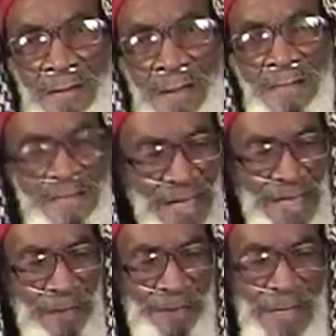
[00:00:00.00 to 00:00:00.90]
And this is how
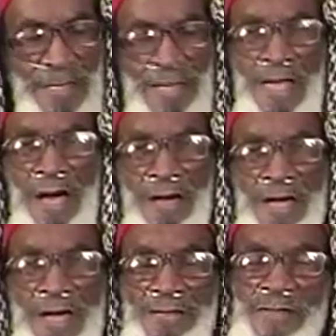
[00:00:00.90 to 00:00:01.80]
they played it
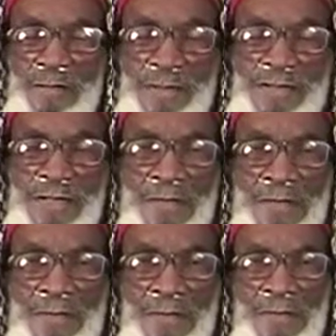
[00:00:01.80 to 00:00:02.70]
against the Muslim,
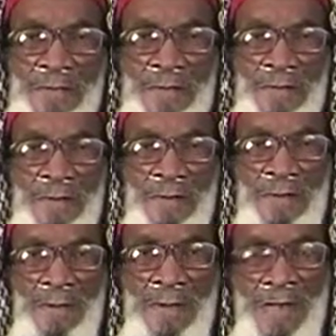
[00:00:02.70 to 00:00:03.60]

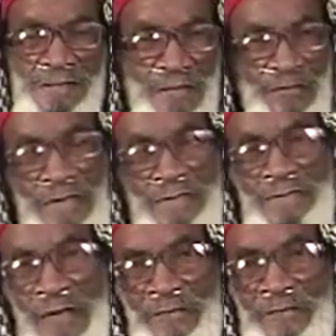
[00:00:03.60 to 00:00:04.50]
as if
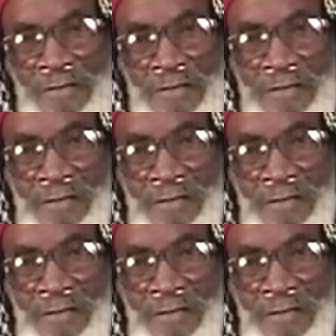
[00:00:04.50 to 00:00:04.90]
he's nothing.